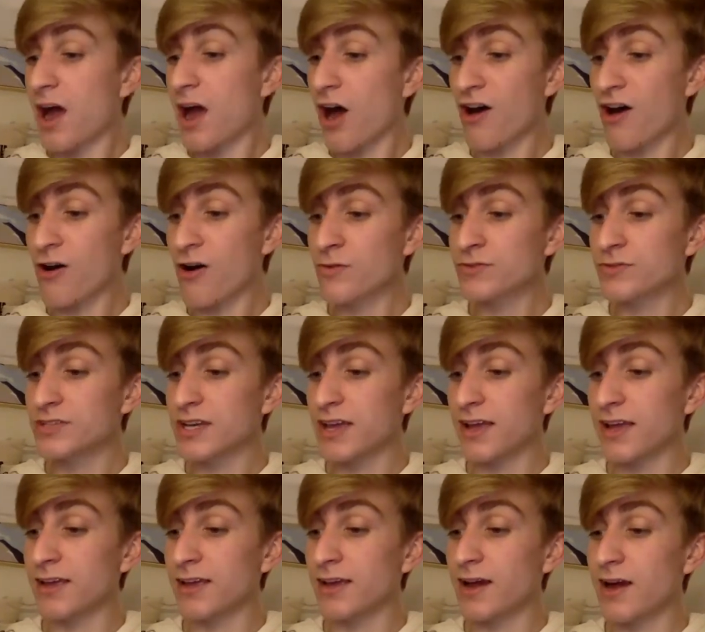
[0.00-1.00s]
All
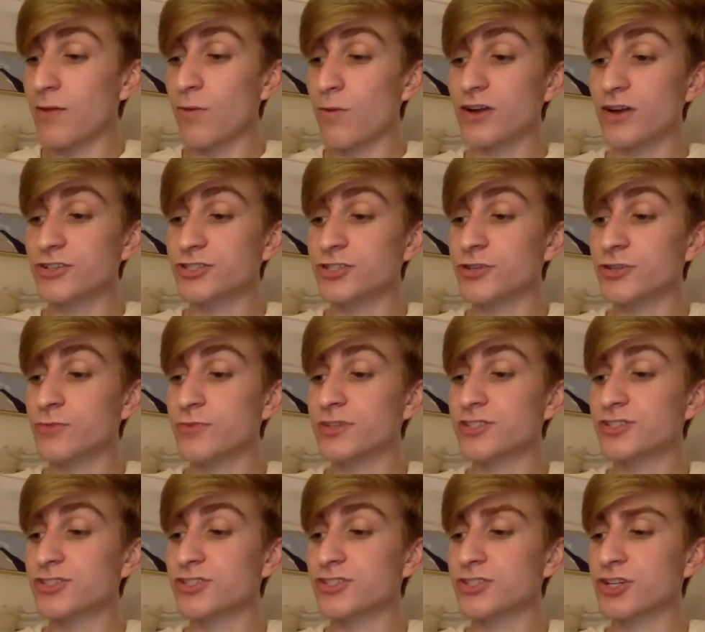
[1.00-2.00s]
day, I watch
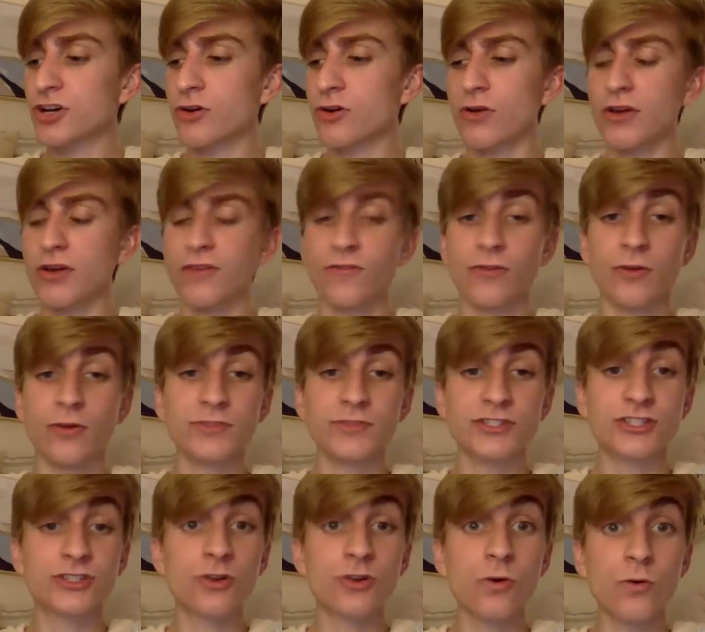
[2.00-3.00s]
humans scurry from
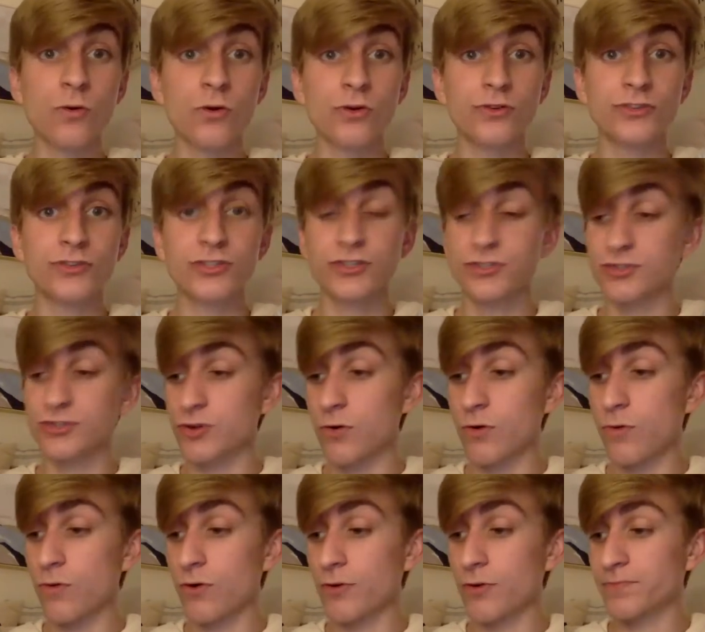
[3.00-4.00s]
store to
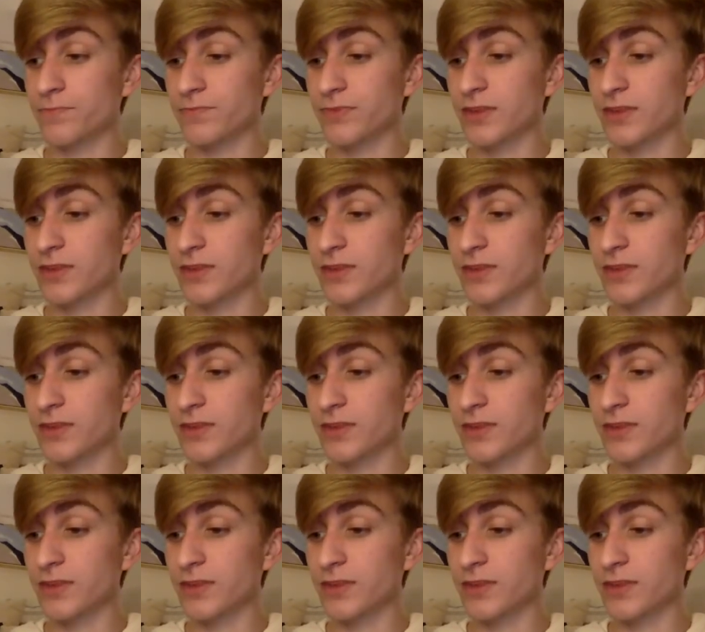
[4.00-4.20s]
store.